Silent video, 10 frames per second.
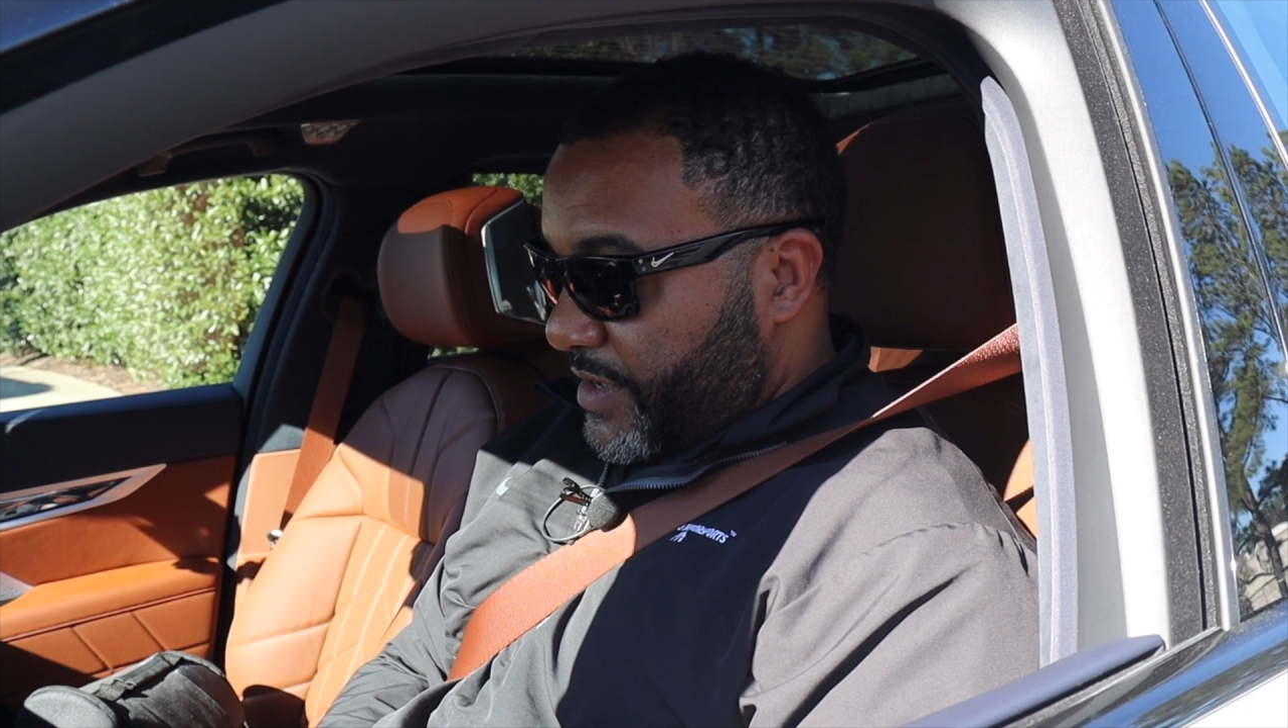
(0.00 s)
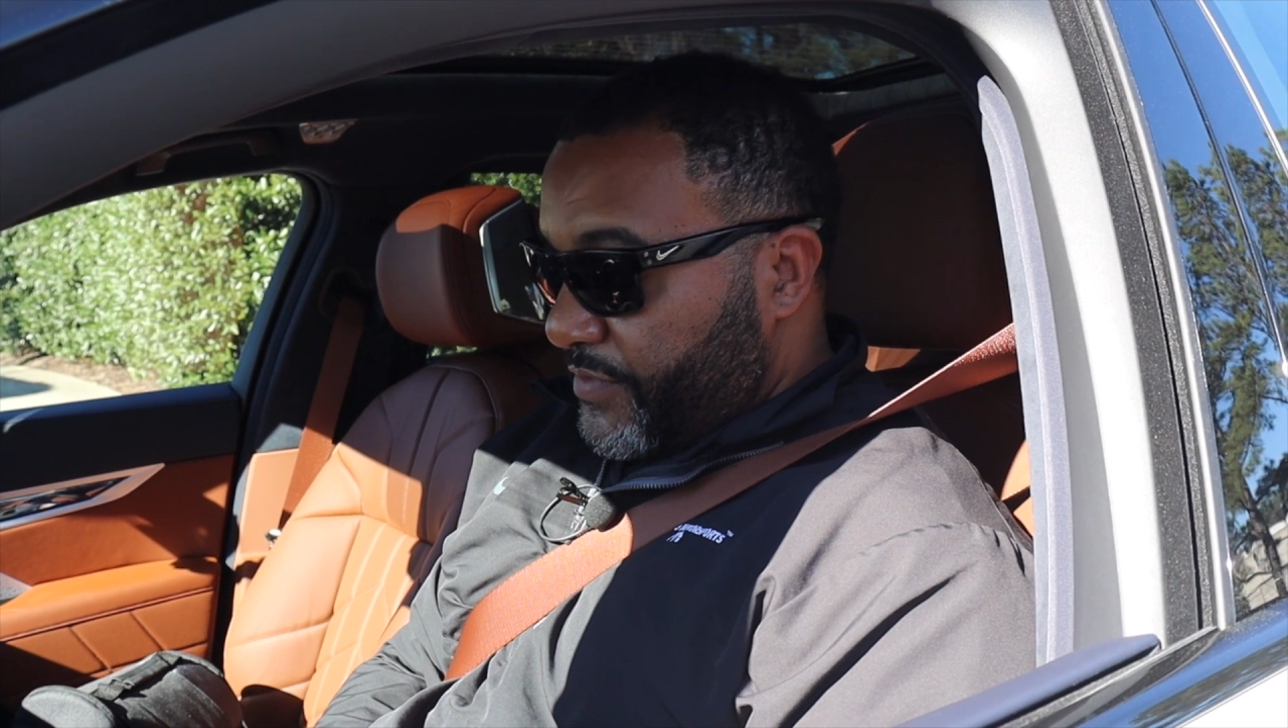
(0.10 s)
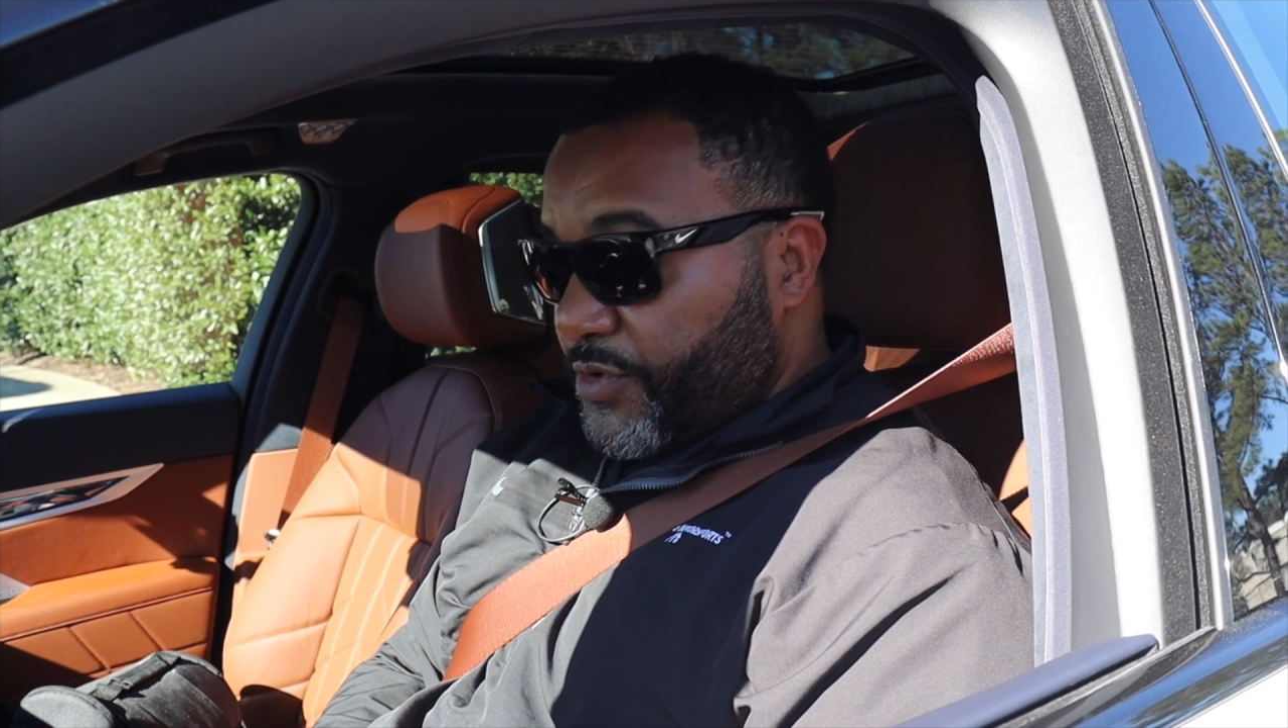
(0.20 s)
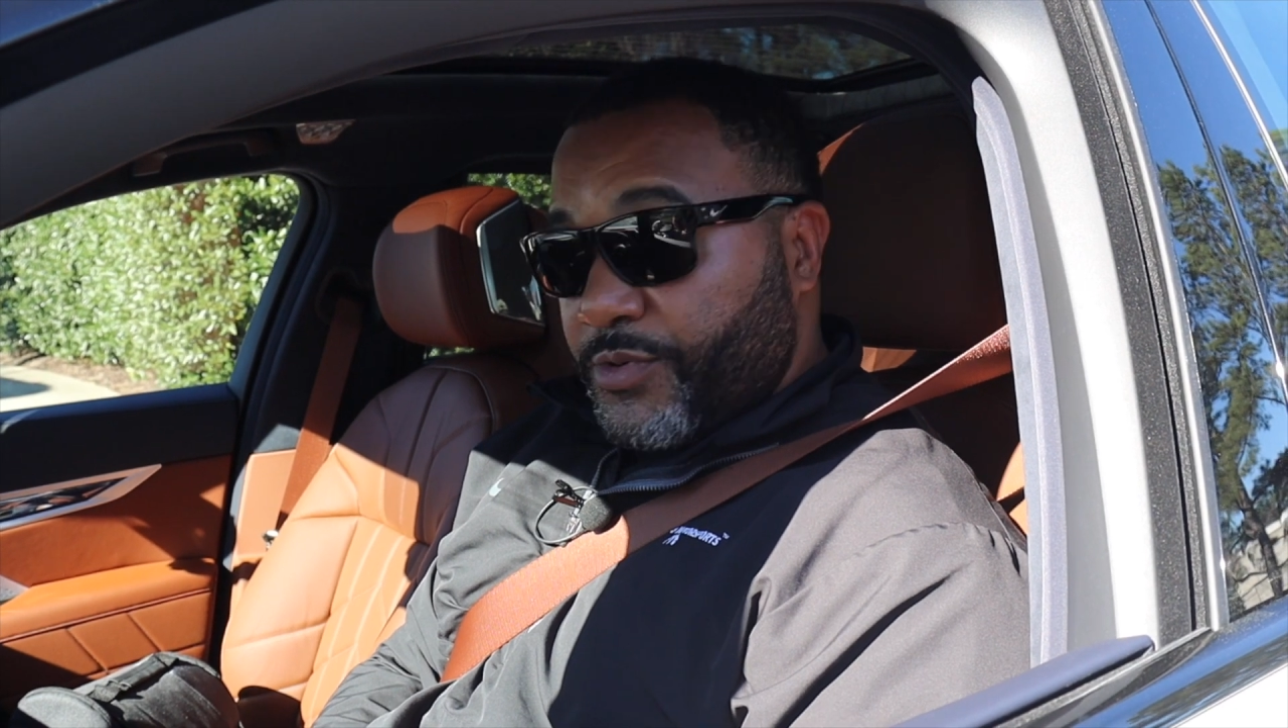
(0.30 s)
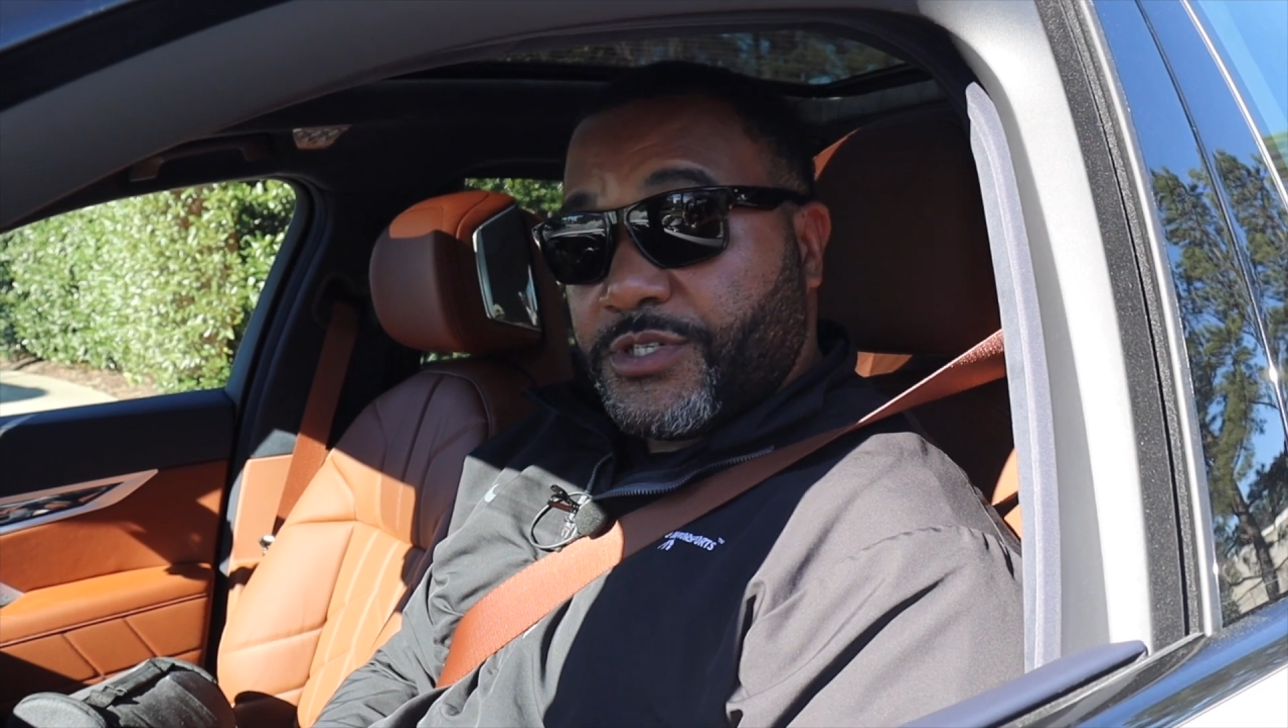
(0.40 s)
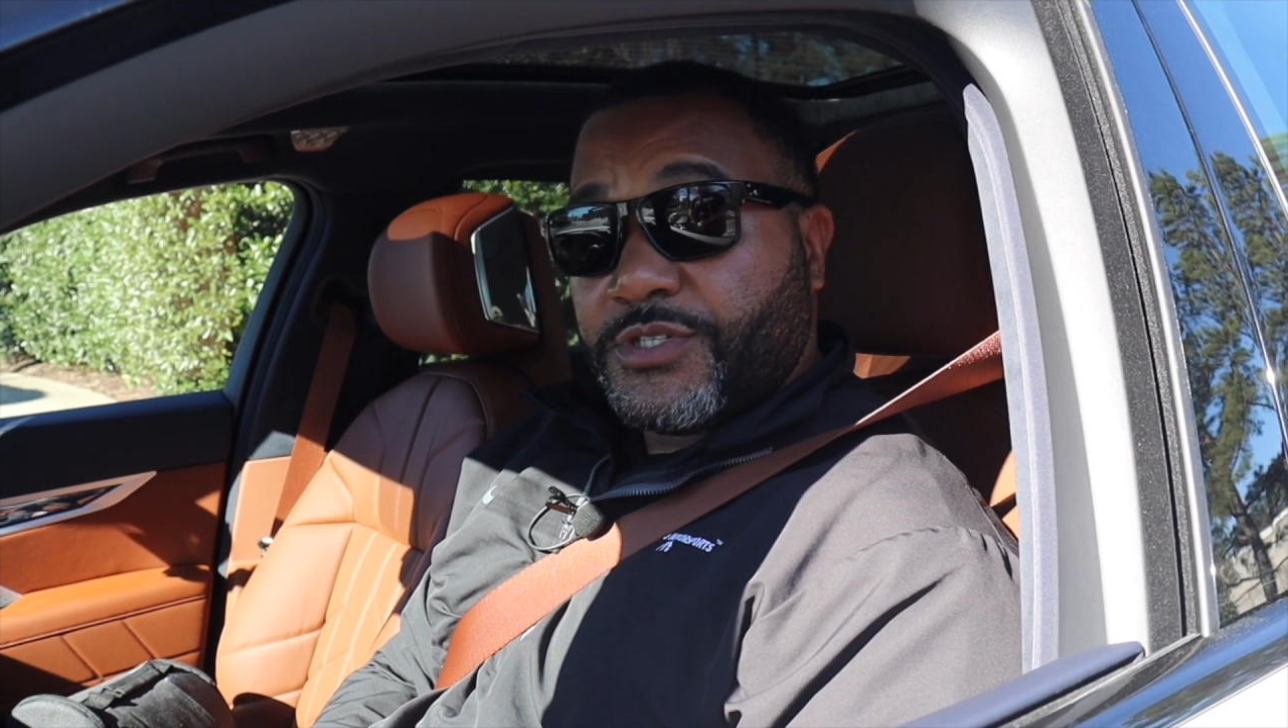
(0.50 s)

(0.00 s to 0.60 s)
of newer